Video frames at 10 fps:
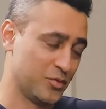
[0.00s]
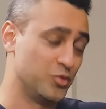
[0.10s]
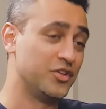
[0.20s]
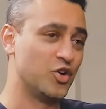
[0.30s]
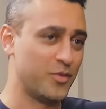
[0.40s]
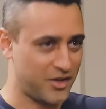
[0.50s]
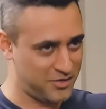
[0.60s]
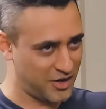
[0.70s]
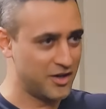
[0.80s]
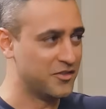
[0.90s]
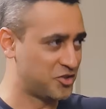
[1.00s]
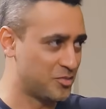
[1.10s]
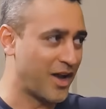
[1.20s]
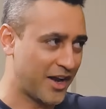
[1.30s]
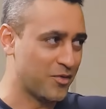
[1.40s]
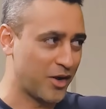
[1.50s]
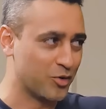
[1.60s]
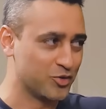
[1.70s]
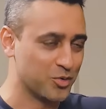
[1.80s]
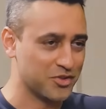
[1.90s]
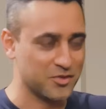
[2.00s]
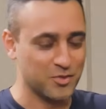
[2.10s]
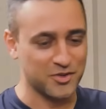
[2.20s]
You know, color versus black and white also was a